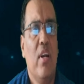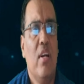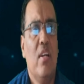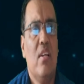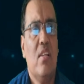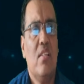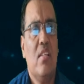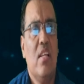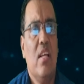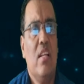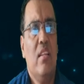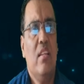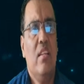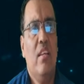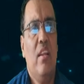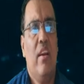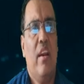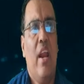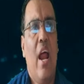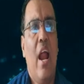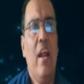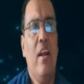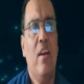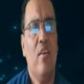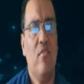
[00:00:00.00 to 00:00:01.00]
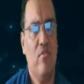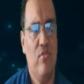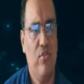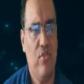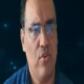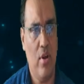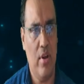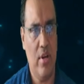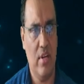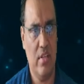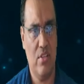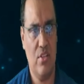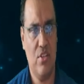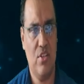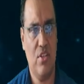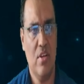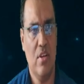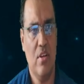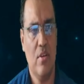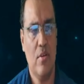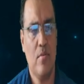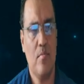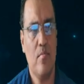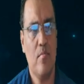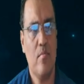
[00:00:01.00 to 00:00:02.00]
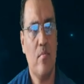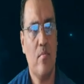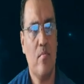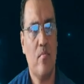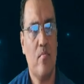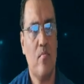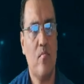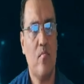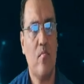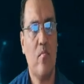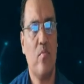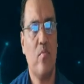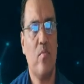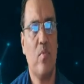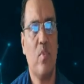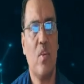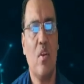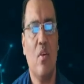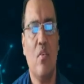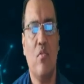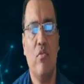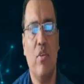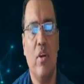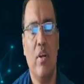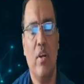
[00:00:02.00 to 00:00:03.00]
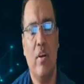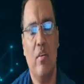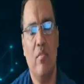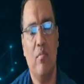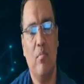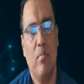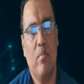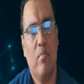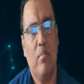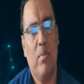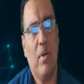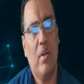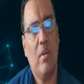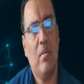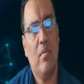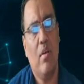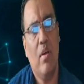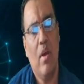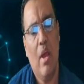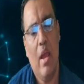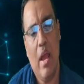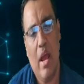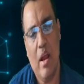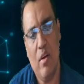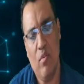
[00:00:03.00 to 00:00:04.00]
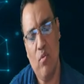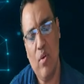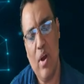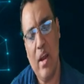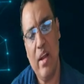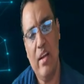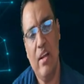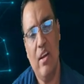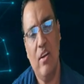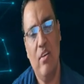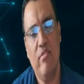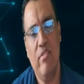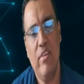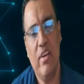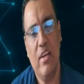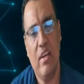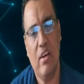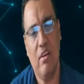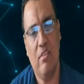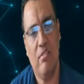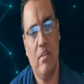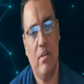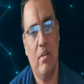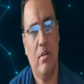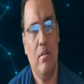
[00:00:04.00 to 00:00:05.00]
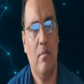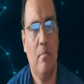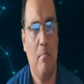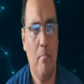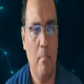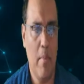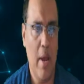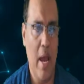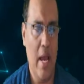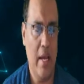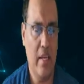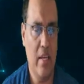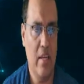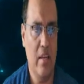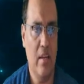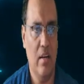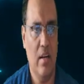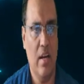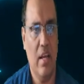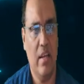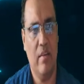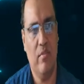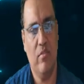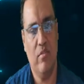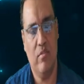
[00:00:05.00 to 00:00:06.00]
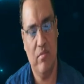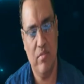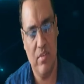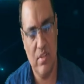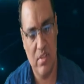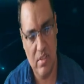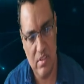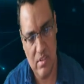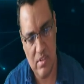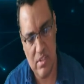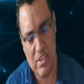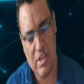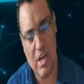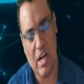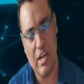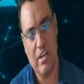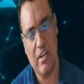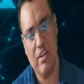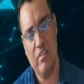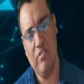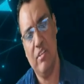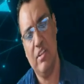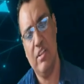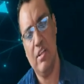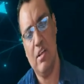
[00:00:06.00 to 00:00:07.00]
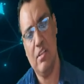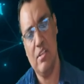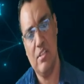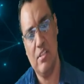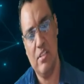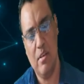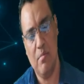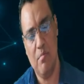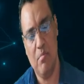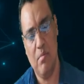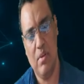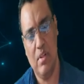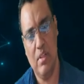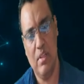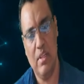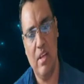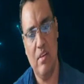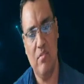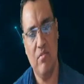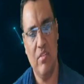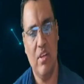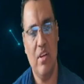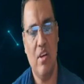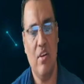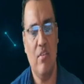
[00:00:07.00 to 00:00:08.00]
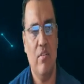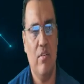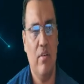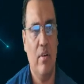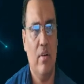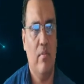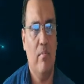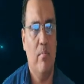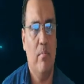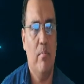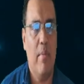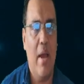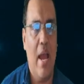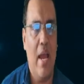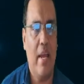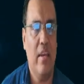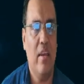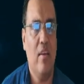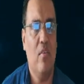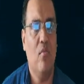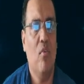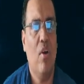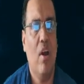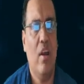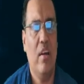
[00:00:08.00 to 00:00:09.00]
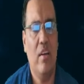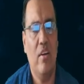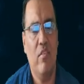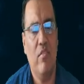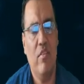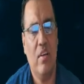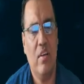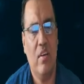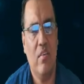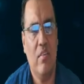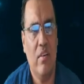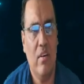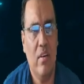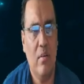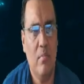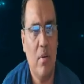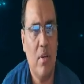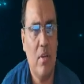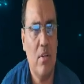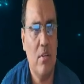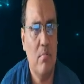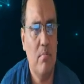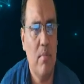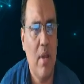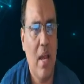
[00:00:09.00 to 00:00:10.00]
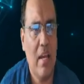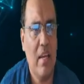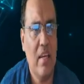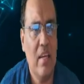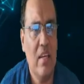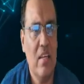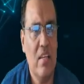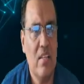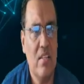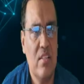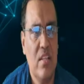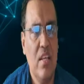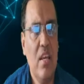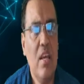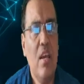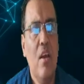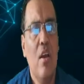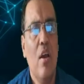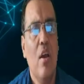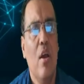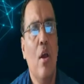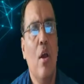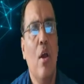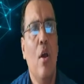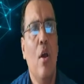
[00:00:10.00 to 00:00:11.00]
where does then the random forest fit in? And why did we cover bagging? Like, we started with ensemble, then we covered bagging. Why did we cover it? Because bagging is the